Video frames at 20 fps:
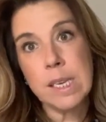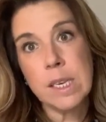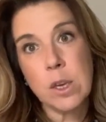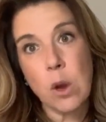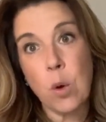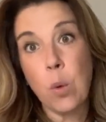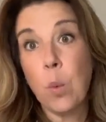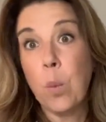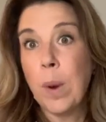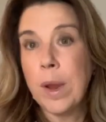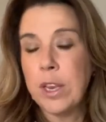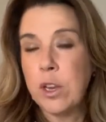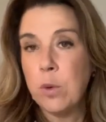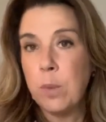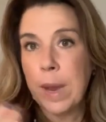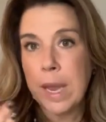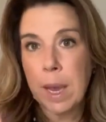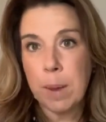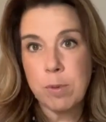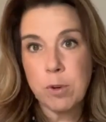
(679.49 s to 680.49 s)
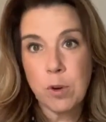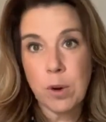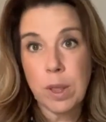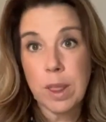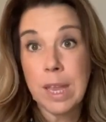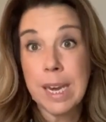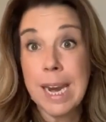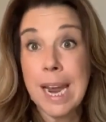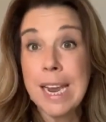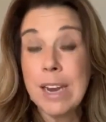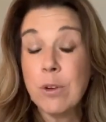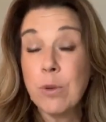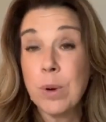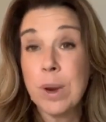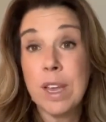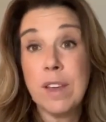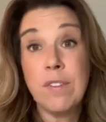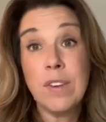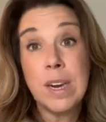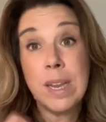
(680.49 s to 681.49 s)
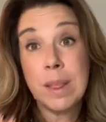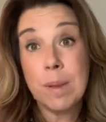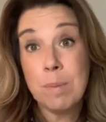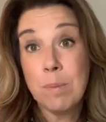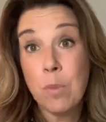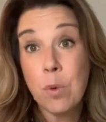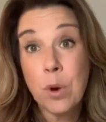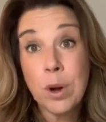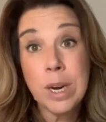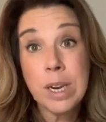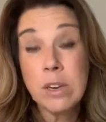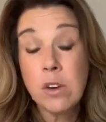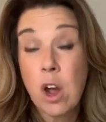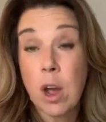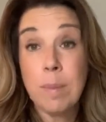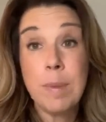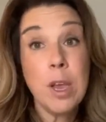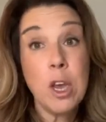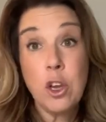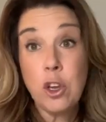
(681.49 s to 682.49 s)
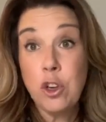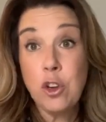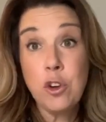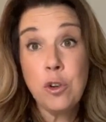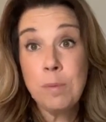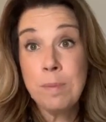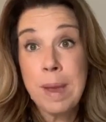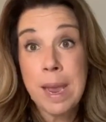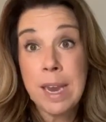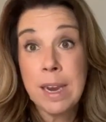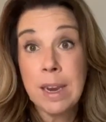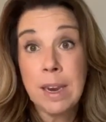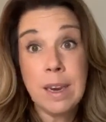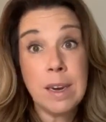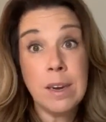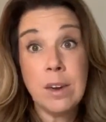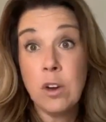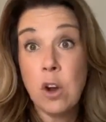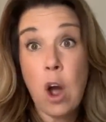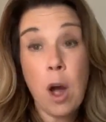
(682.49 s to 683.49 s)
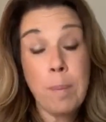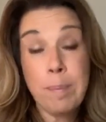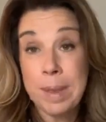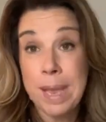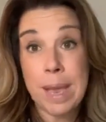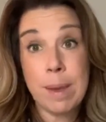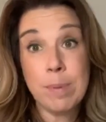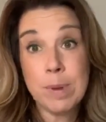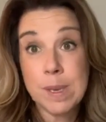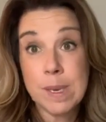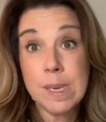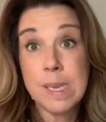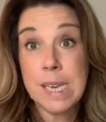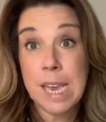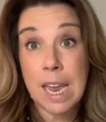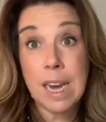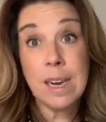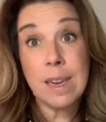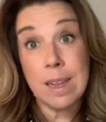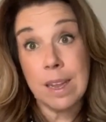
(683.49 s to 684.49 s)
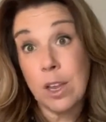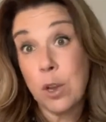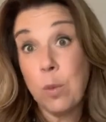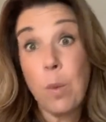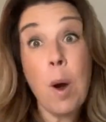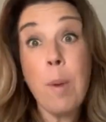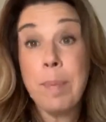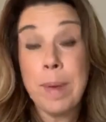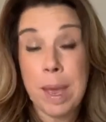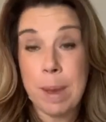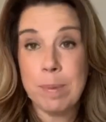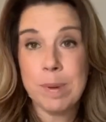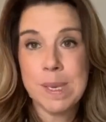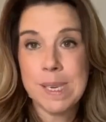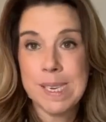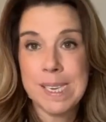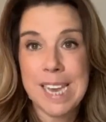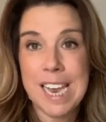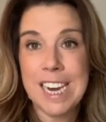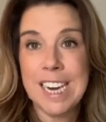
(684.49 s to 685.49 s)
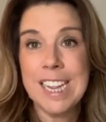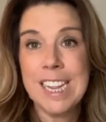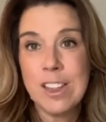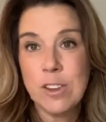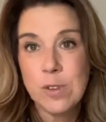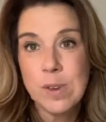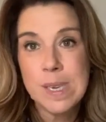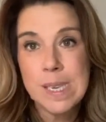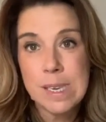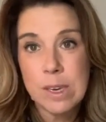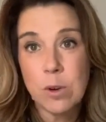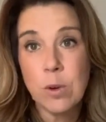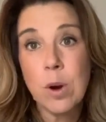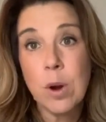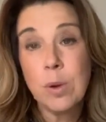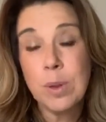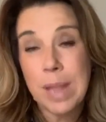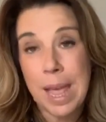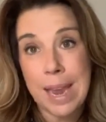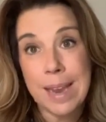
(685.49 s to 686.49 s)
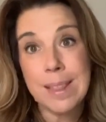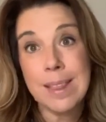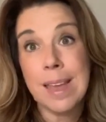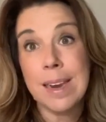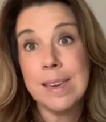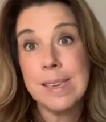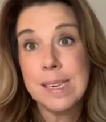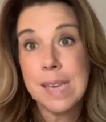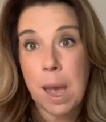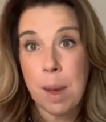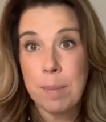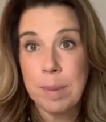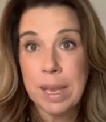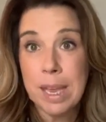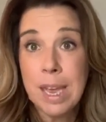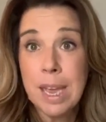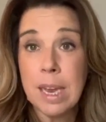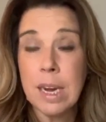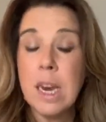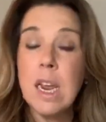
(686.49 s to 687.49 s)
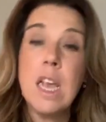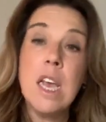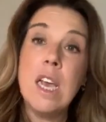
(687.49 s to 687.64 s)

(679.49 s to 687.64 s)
So when you wake up during the night or even in the morning time, you may not be able to see anything. You won't be able to see anything. There's zero light that is coming in.